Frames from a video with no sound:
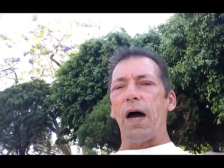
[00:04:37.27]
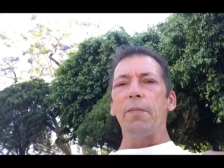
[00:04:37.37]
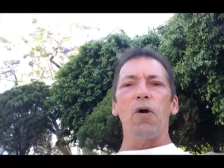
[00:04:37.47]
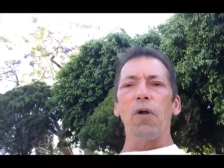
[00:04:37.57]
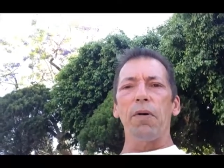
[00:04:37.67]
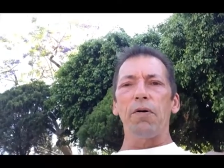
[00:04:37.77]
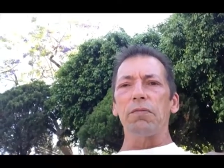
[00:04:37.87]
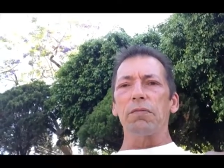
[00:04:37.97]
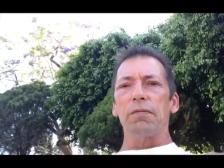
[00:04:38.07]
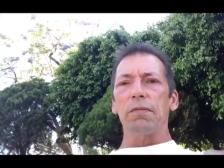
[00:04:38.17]
I'm all about.
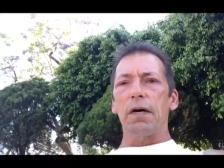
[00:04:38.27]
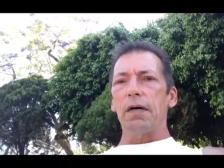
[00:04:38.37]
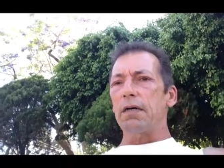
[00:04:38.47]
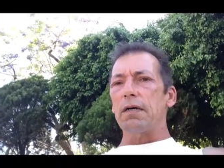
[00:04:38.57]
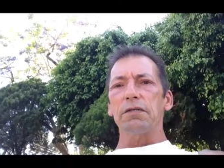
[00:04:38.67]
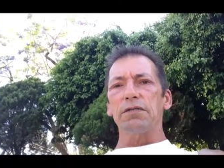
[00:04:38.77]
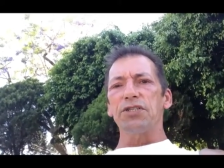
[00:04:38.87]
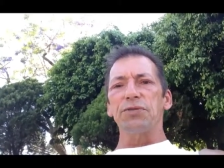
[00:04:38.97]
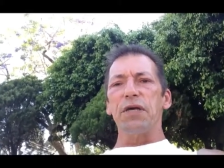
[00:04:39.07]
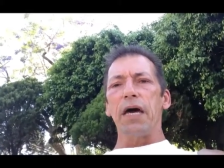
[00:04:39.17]
Uh,
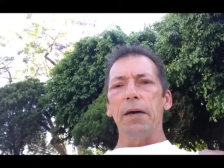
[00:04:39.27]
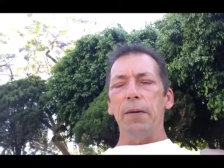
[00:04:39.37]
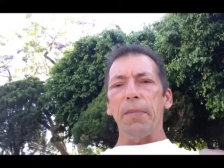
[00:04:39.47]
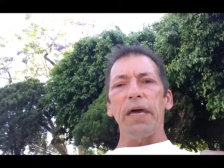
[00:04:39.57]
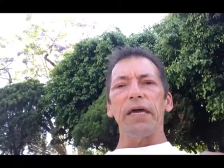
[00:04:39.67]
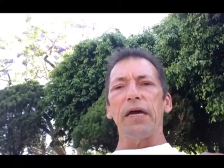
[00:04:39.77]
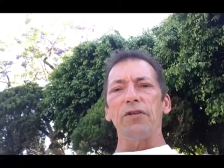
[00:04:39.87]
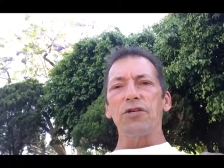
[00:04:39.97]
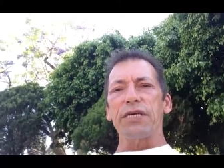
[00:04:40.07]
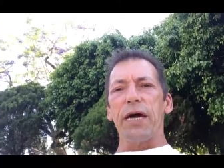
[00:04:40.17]
just. Making
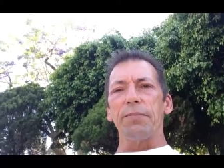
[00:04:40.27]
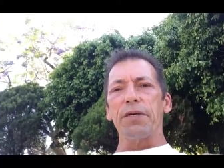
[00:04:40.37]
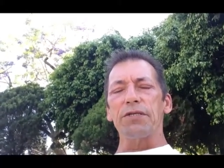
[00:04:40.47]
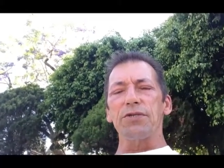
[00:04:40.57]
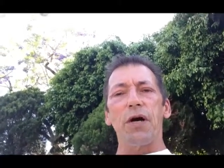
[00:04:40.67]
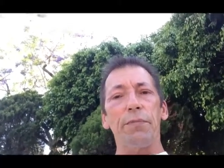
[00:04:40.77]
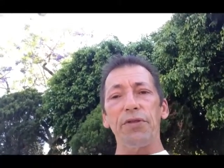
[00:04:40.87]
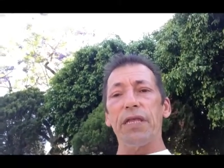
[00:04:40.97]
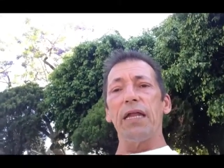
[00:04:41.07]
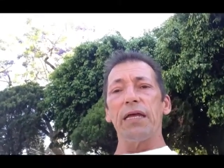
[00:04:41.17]
others happy. So I
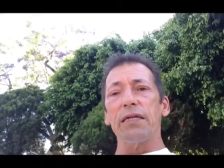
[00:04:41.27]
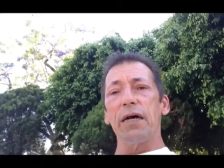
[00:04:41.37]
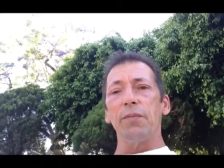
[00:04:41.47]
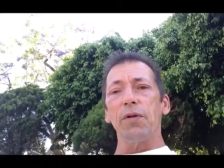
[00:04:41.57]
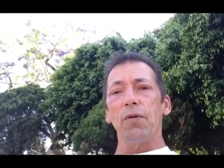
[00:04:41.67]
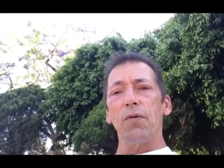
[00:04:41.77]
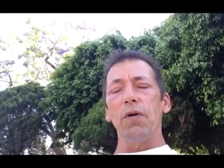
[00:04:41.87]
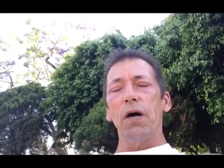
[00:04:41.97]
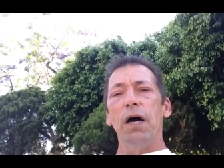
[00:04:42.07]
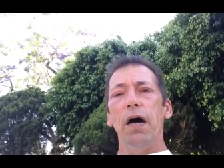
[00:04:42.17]
put that link down
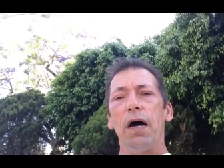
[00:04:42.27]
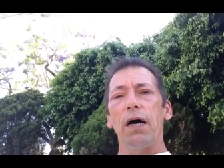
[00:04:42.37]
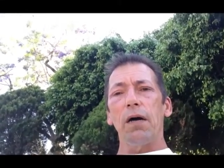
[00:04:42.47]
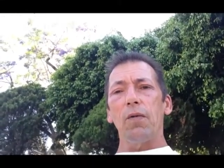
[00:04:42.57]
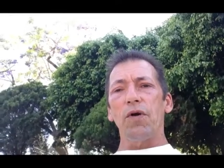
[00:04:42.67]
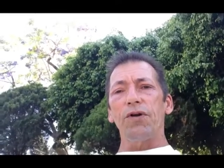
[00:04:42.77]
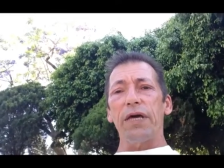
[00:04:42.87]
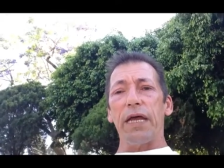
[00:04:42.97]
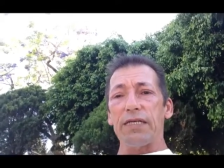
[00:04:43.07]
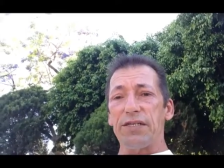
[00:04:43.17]
below uh, where
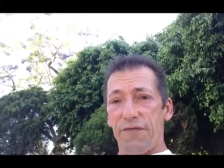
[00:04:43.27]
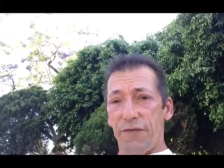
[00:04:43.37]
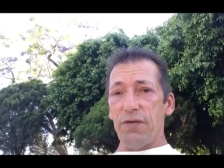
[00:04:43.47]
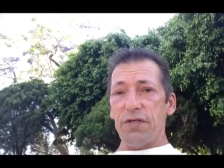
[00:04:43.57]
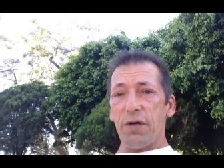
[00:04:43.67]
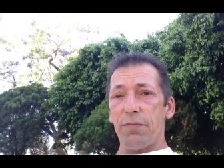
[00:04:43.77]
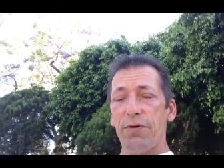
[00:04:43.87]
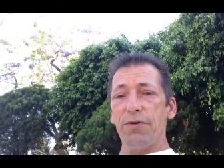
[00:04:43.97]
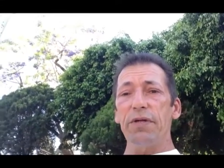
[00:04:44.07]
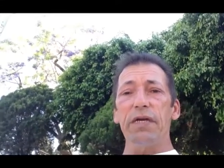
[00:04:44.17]
you can actually view this
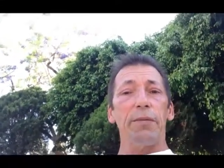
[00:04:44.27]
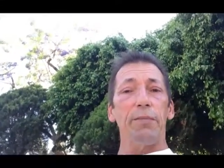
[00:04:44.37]
opportunity.